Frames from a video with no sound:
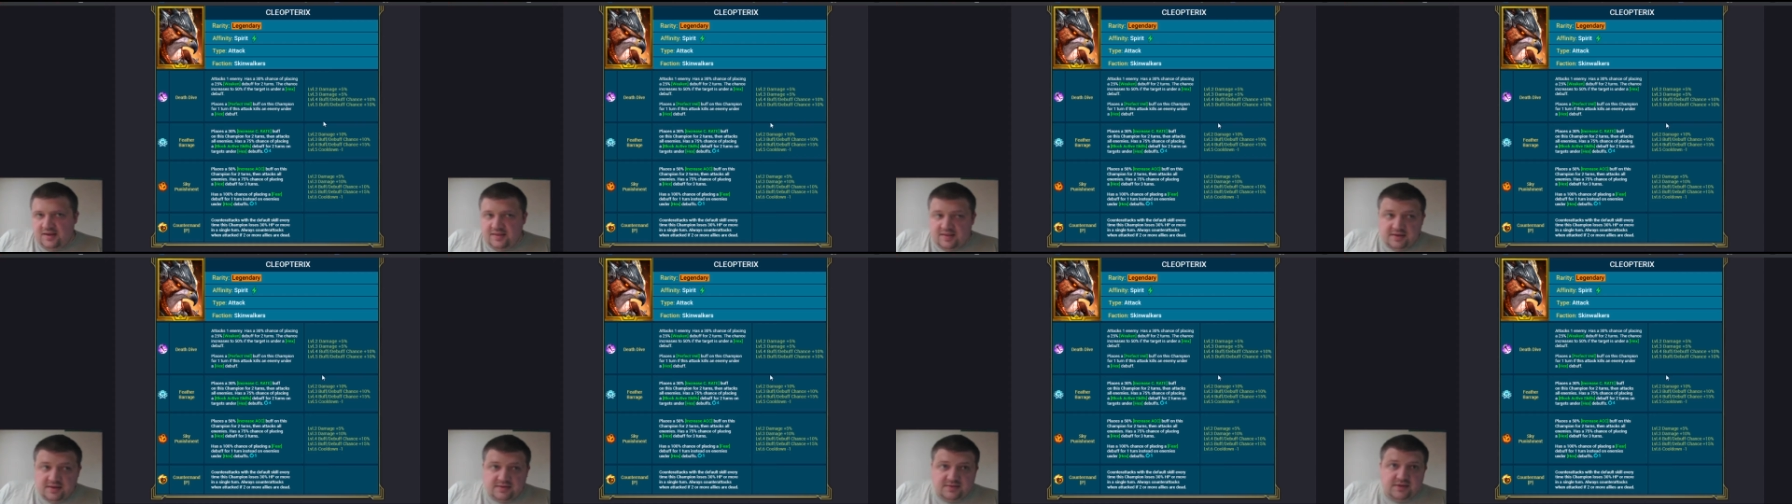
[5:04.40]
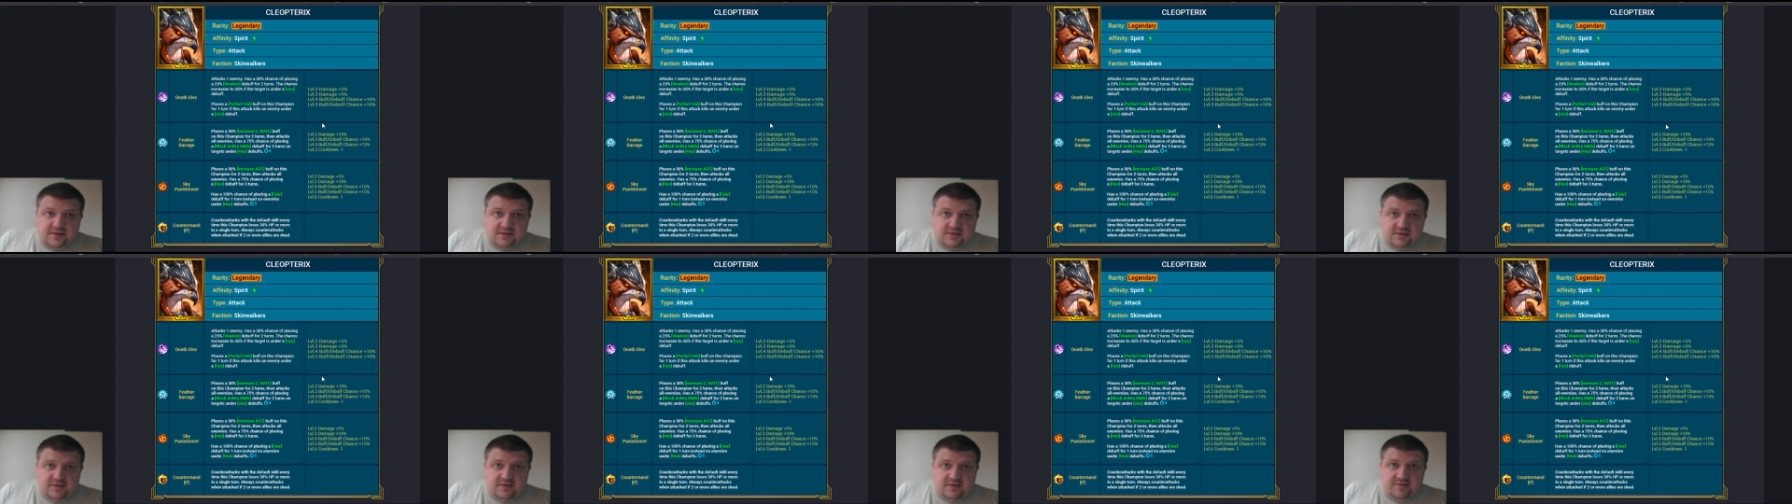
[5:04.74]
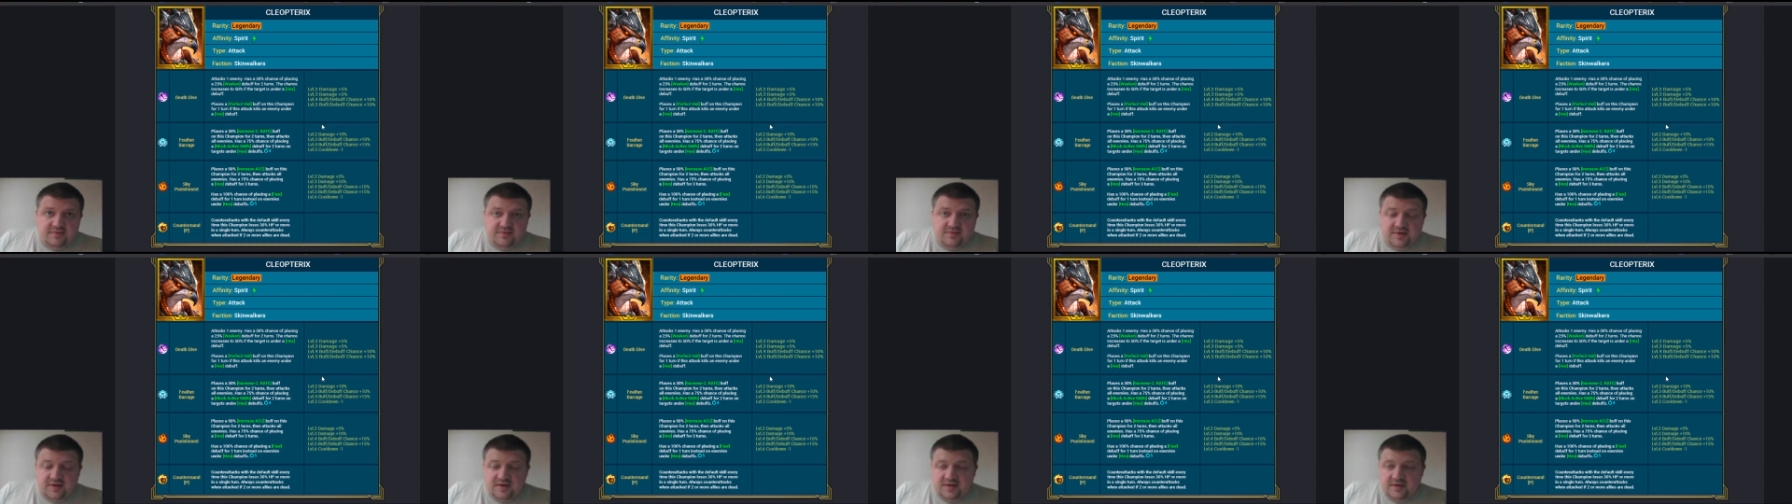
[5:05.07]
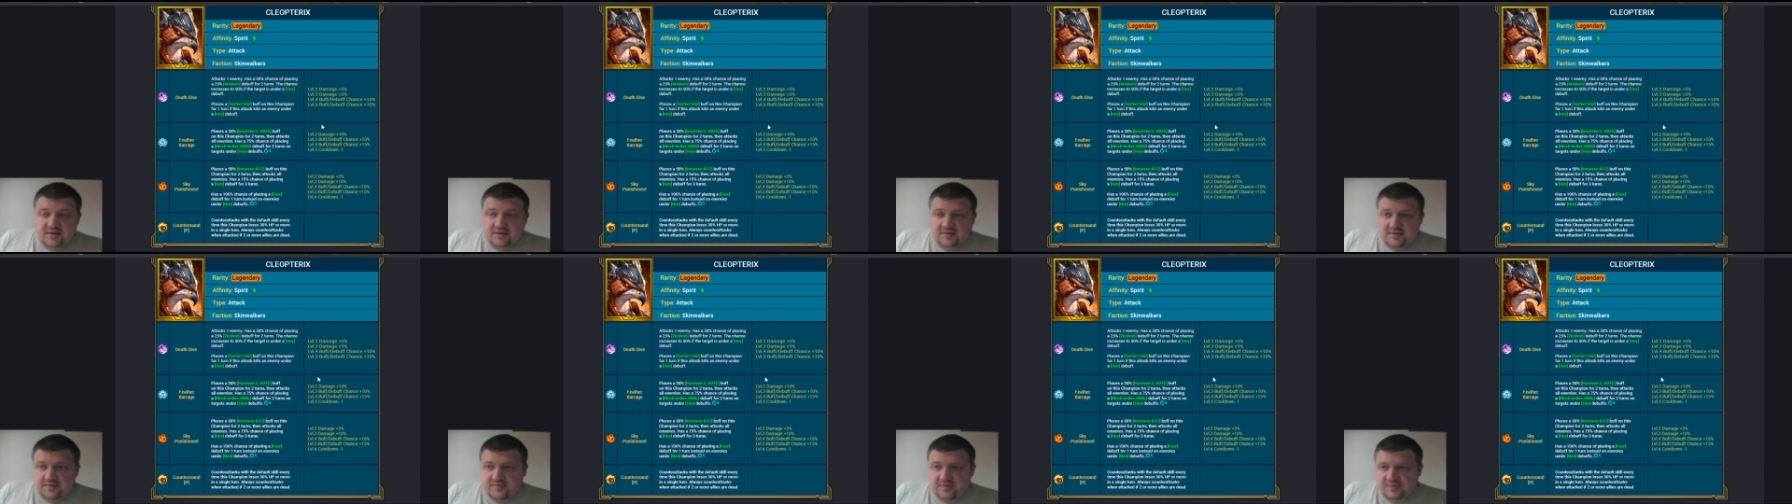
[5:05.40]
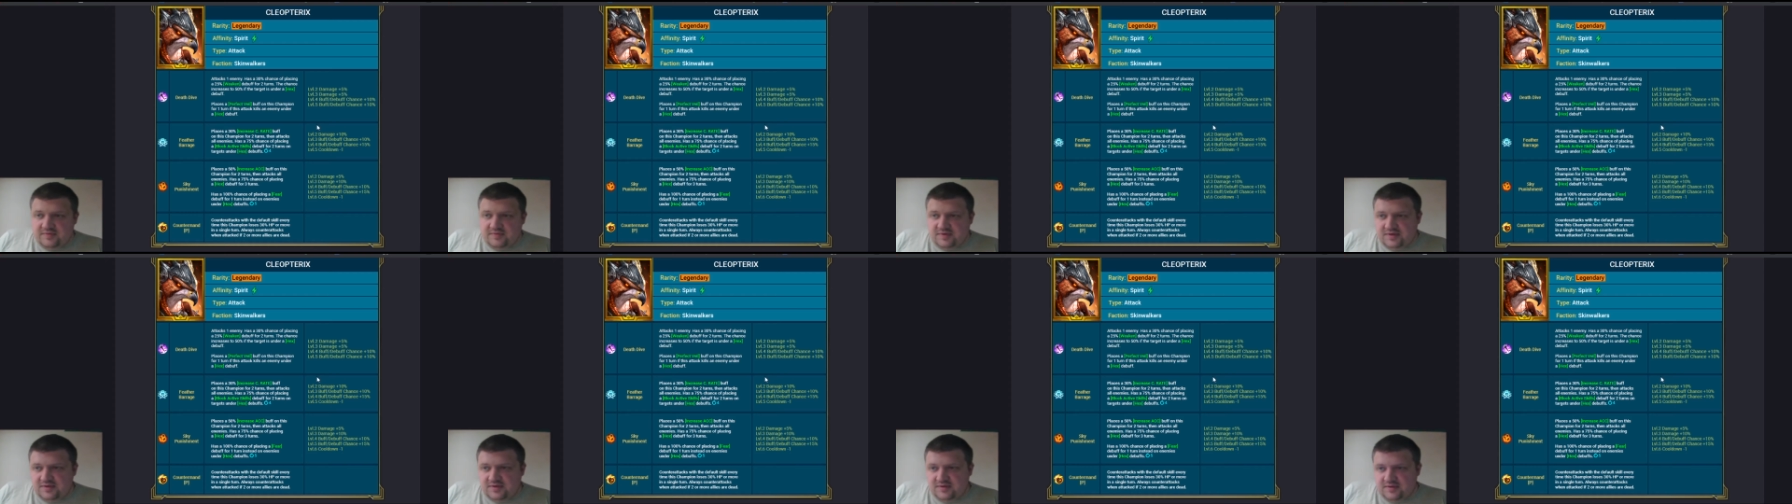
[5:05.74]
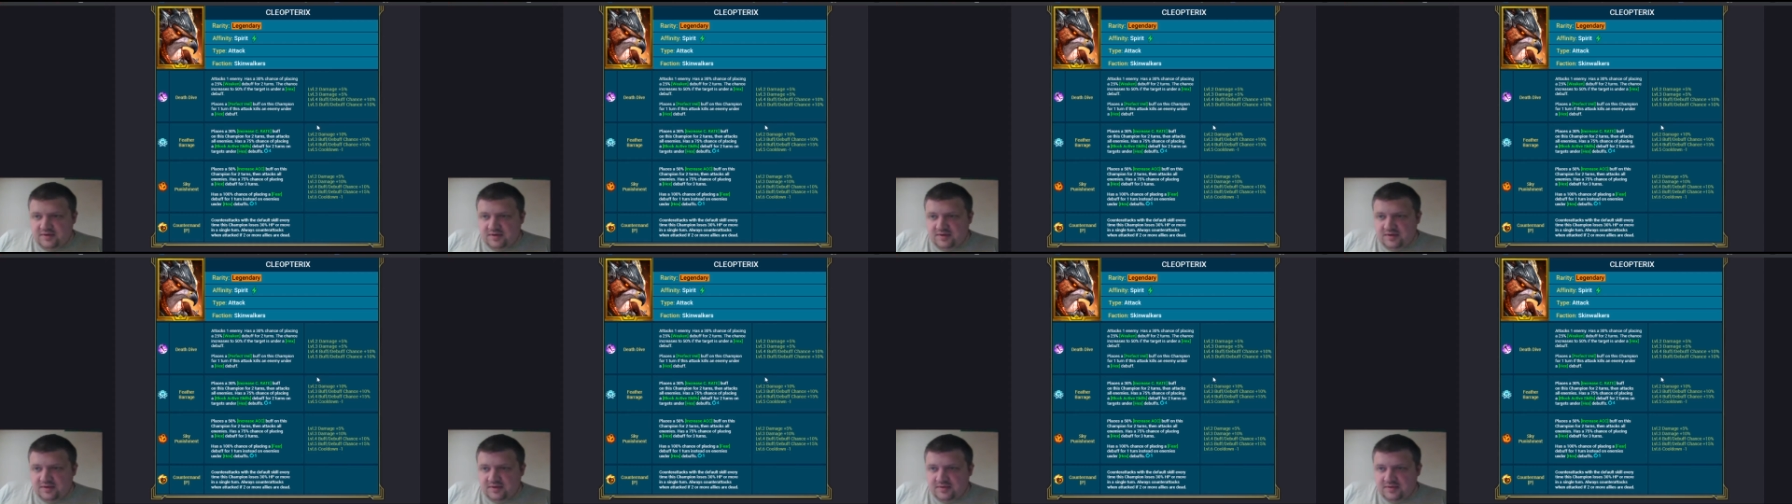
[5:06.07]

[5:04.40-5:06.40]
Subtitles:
that's actually fairly good for recently.